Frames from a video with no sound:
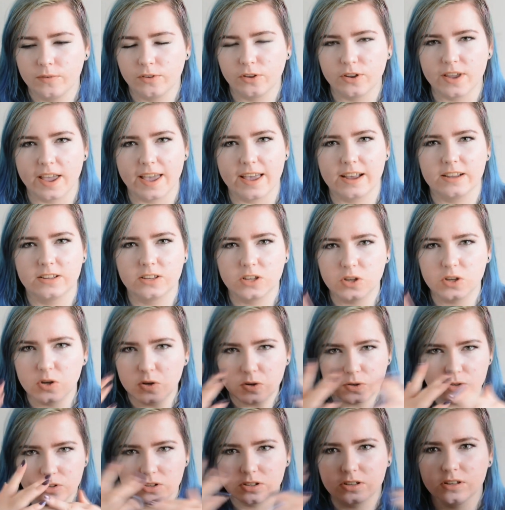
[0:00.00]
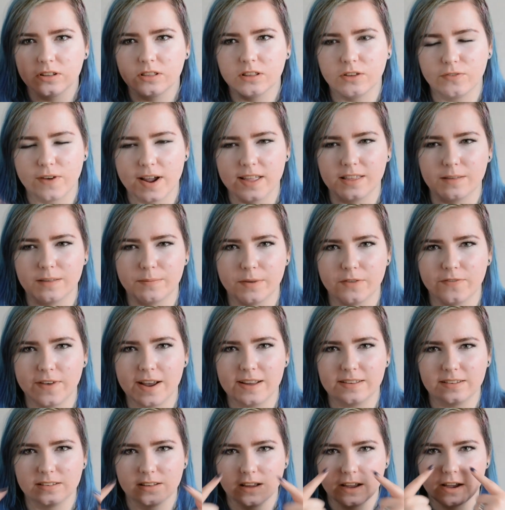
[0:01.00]
So yeah, excuse the fact that my
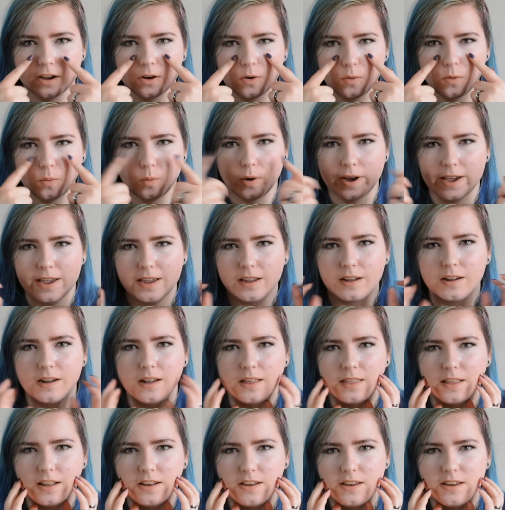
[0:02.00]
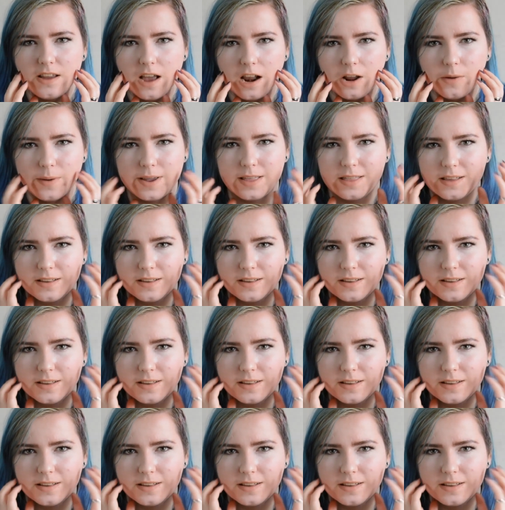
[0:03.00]
face is like white and then yellowy.